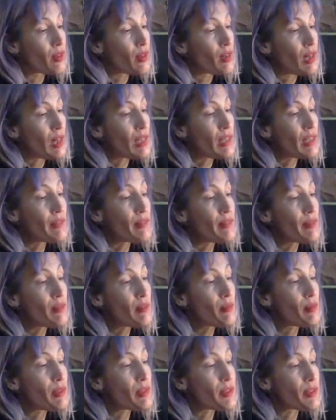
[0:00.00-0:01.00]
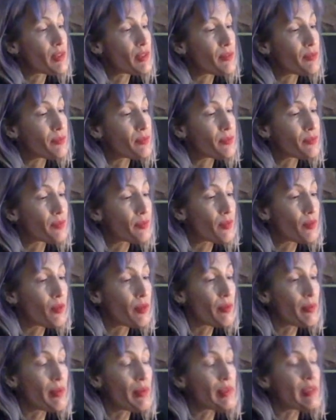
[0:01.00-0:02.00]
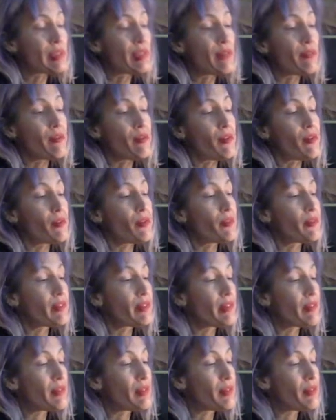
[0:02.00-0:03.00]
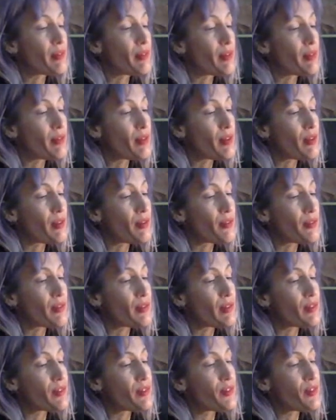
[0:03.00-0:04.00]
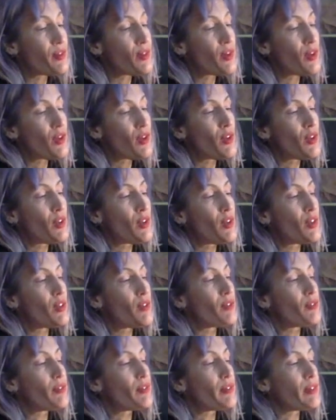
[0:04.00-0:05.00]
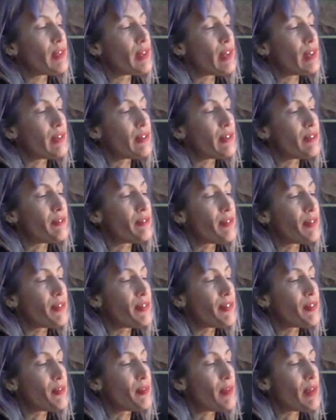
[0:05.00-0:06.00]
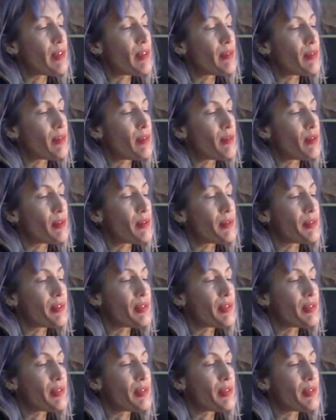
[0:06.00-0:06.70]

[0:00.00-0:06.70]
I lived in the Mission. We paid $775 each for an ants-infested basement where I was